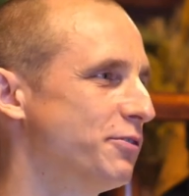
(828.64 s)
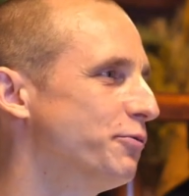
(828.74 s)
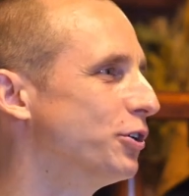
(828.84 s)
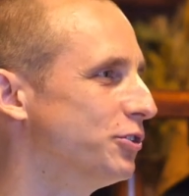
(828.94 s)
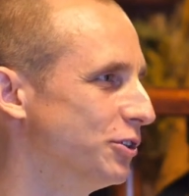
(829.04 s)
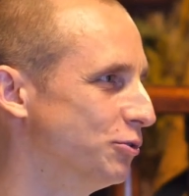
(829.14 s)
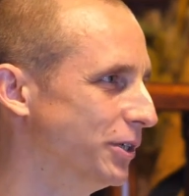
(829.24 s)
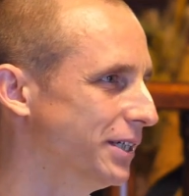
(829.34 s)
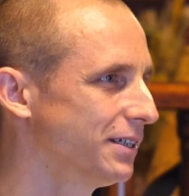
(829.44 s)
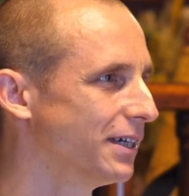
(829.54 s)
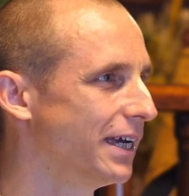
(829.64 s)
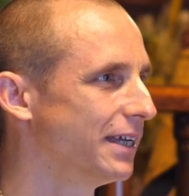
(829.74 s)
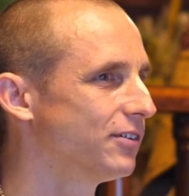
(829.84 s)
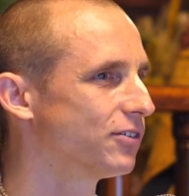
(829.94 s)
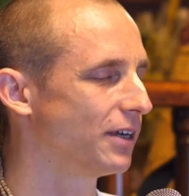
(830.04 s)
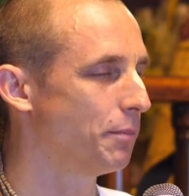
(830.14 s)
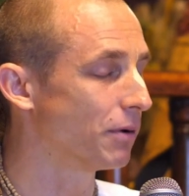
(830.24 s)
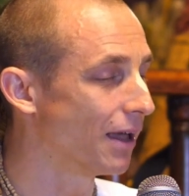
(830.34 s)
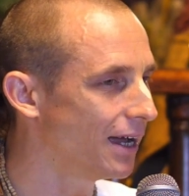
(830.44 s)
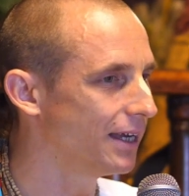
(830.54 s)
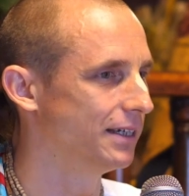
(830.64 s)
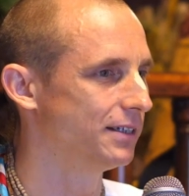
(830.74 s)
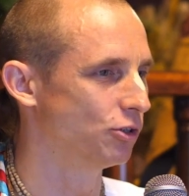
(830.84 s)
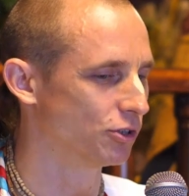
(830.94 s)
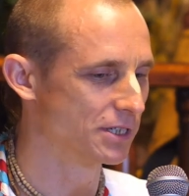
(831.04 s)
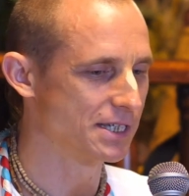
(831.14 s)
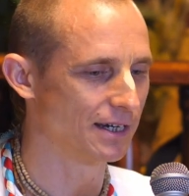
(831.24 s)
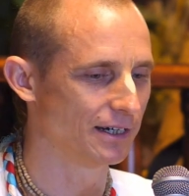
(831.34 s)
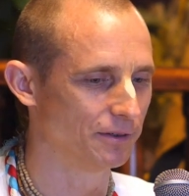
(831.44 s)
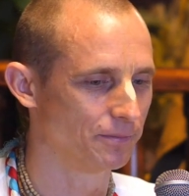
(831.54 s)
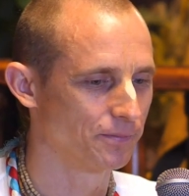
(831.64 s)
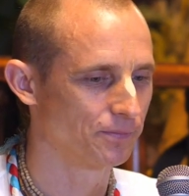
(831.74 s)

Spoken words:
of what you're doing and apply your desire.